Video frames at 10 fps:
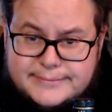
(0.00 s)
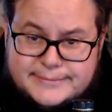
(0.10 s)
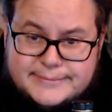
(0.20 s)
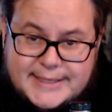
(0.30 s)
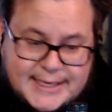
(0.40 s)

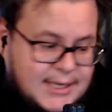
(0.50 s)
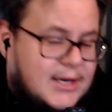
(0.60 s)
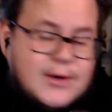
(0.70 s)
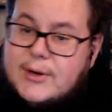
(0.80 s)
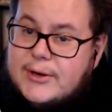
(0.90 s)
Yeah,
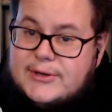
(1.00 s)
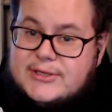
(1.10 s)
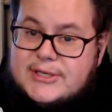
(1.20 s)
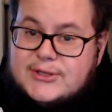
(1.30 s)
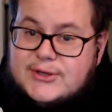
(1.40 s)
very
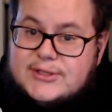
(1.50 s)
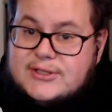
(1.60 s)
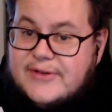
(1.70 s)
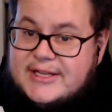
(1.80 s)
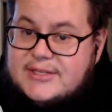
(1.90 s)
interesting choices of
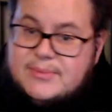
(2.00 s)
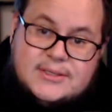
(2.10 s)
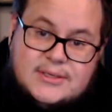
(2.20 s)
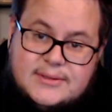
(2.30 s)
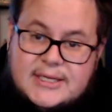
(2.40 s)
age, but
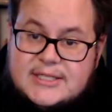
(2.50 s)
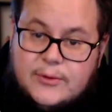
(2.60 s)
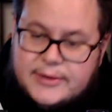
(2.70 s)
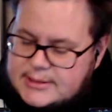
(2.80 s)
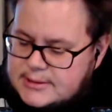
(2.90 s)
that's how
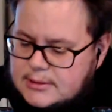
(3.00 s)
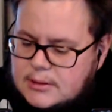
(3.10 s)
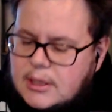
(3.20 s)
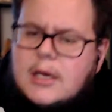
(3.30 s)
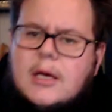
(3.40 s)
it is.
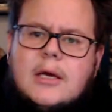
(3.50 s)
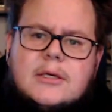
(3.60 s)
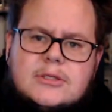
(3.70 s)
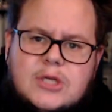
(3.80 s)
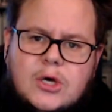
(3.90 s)

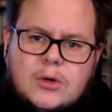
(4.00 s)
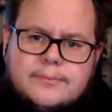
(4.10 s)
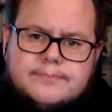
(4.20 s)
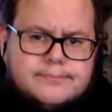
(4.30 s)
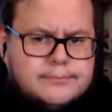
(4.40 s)

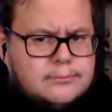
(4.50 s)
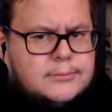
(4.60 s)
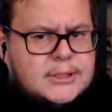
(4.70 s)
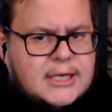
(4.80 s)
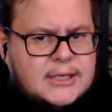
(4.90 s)
So
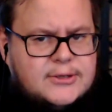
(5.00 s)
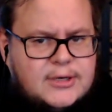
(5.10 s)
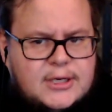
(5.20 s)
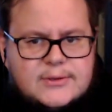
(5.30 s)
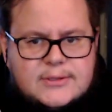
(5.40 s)
let's get into the
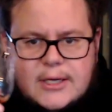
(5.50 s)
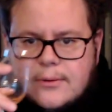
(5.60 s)
nose now.